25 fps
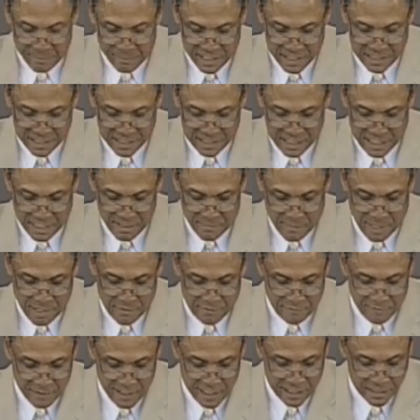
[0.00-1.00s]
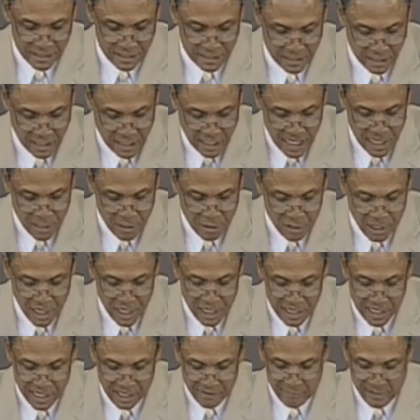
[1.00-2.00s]
my, my friends Carola
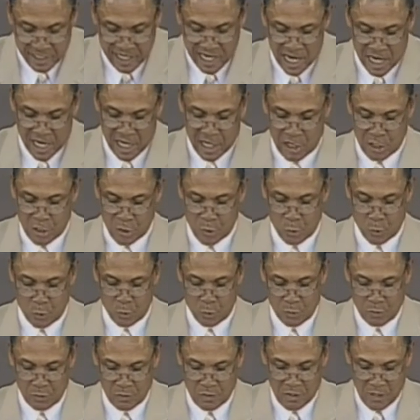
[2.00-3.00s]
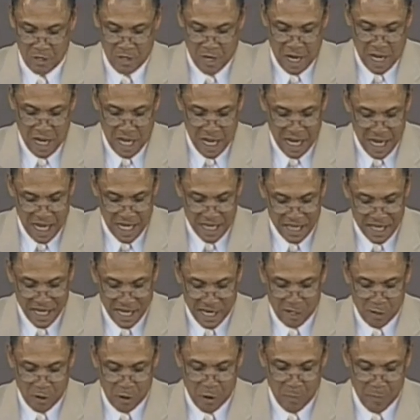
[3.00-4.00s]
and Nick and
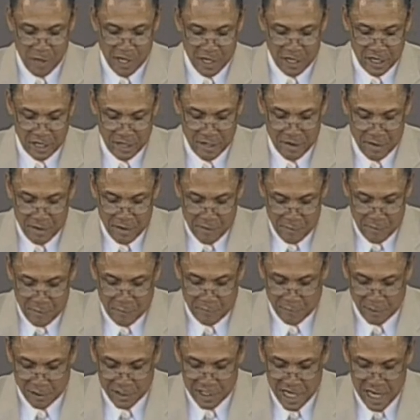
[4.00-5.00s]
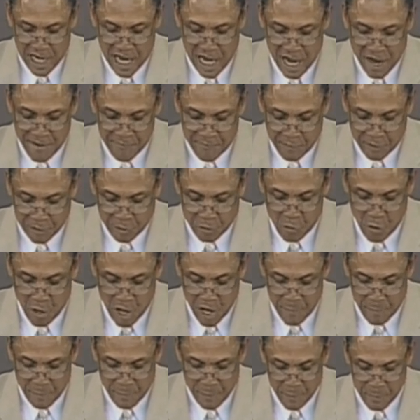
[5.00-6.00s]
they committed for the effort to
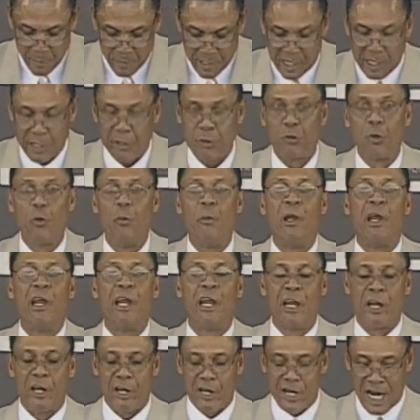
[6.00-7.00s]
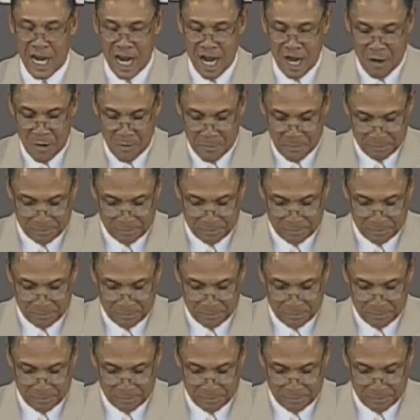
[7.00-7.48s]
helping me to be here now.